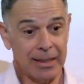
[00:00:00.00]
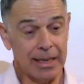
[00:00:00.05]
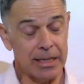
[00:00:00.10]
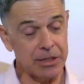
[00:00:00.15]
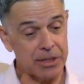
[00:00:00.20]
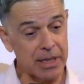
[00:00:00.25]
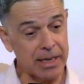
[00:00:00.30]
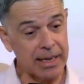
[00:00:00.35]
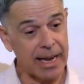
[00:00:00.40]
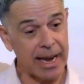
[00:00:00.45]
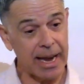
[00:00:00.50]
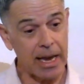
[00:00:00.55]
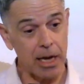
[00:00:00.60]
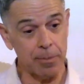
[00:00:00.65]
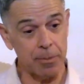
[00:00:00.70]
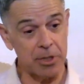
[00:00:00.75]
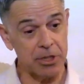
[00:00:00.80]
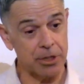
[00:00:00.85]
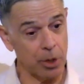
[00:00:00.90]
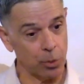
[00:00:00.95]
It's the
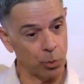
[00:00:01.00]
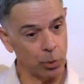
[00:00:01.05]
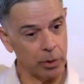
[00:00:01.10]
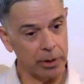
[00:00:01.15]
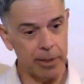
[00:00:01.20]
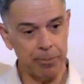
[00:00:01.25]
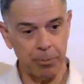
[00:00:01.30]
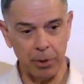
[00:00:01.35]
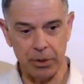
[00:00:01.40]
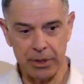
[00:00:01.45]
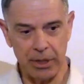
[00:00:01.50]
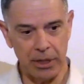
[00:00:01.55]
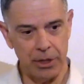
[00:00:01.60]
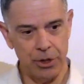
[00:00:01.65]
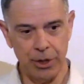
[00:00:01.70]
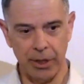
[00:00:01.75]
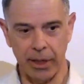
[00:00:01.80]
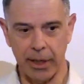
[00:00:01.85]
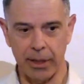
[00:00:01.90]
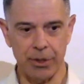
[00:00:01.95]
cannabis that really
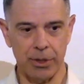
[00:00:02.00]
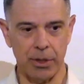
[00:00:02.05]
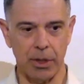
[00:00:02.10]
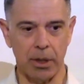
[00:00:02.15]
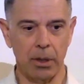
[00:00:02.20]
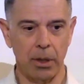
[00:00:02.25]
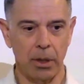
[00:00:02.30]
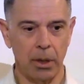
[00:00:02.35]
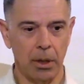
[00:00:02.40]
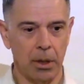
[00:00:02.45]
potentiates it.